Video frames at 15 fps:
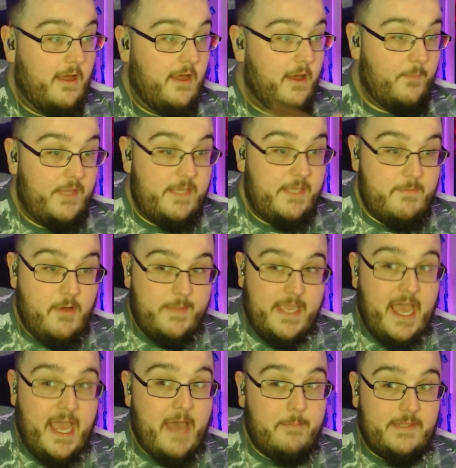But he might be
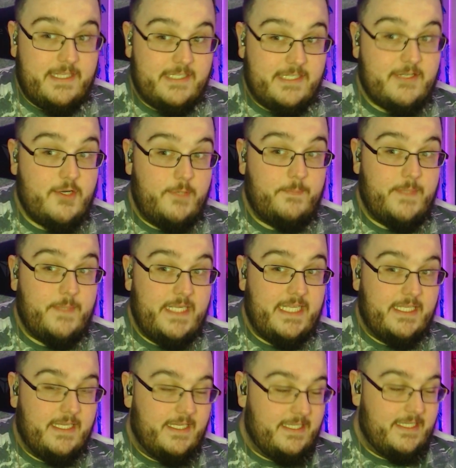happy. This could
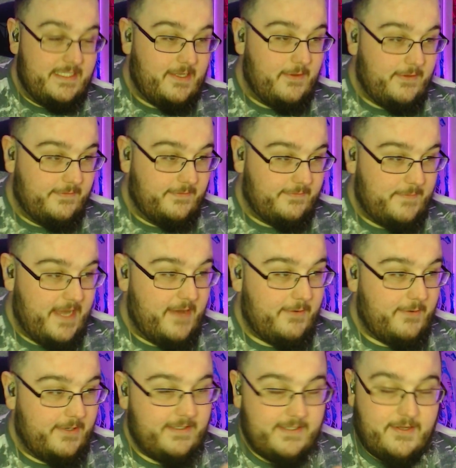be his life from now
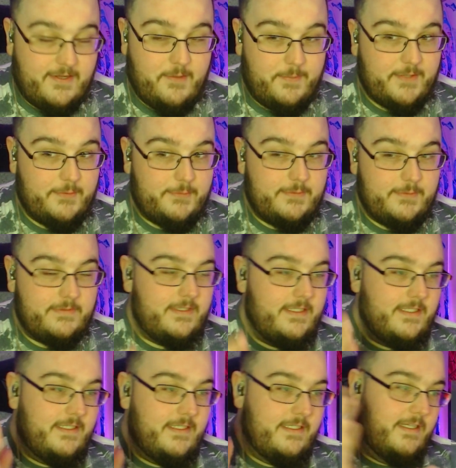on. It could be cool.
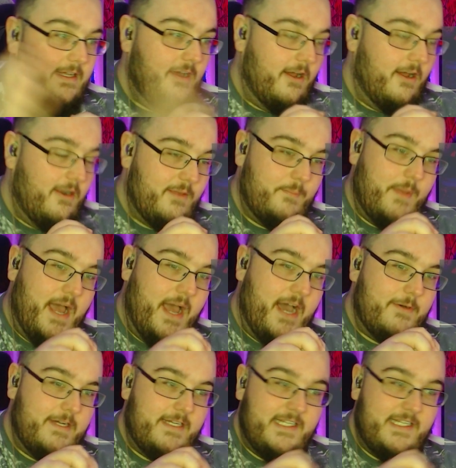I like
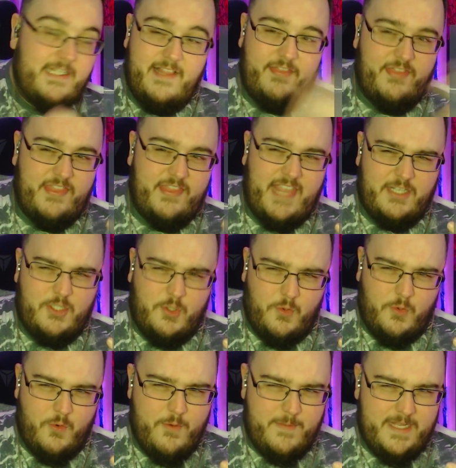power that
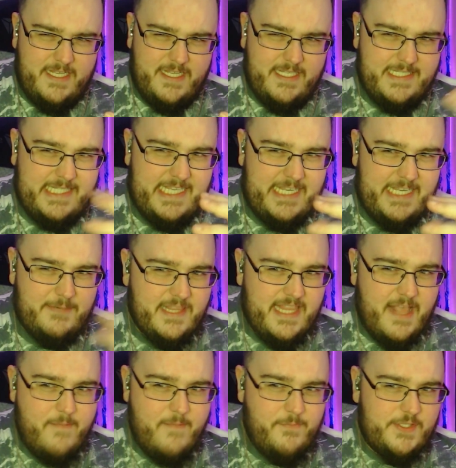trauma scene with
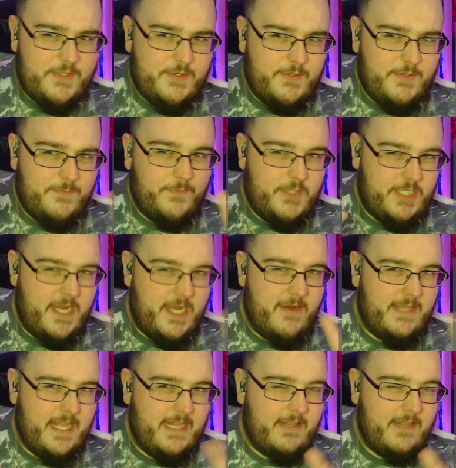them two
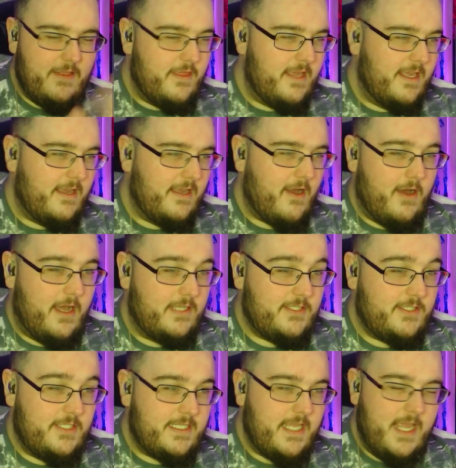sharing that little thing, I
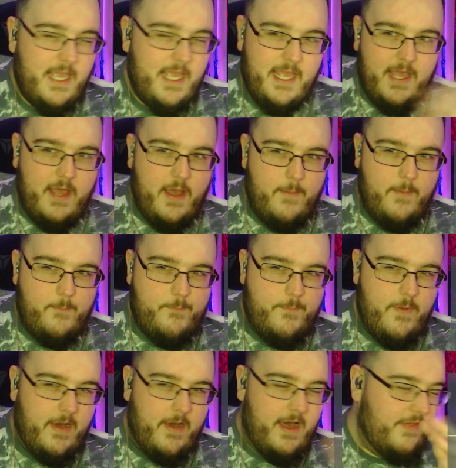just
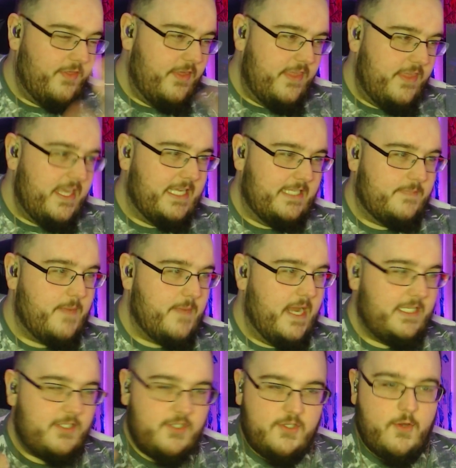uh, the thing is, man,
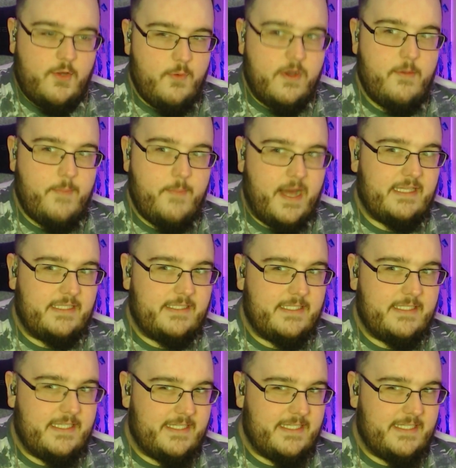it's so well balanced.